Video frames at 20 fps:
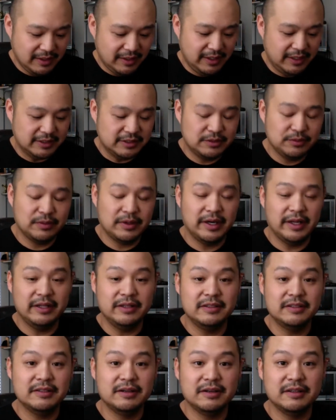And so what I
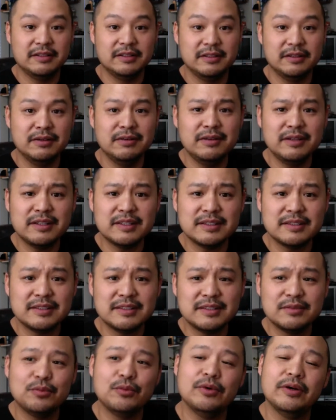started to
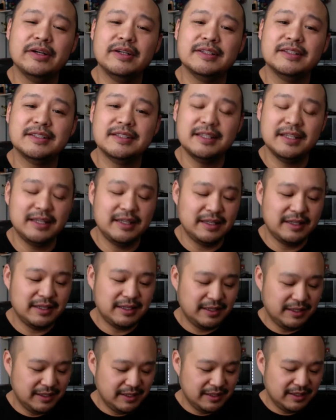notice was the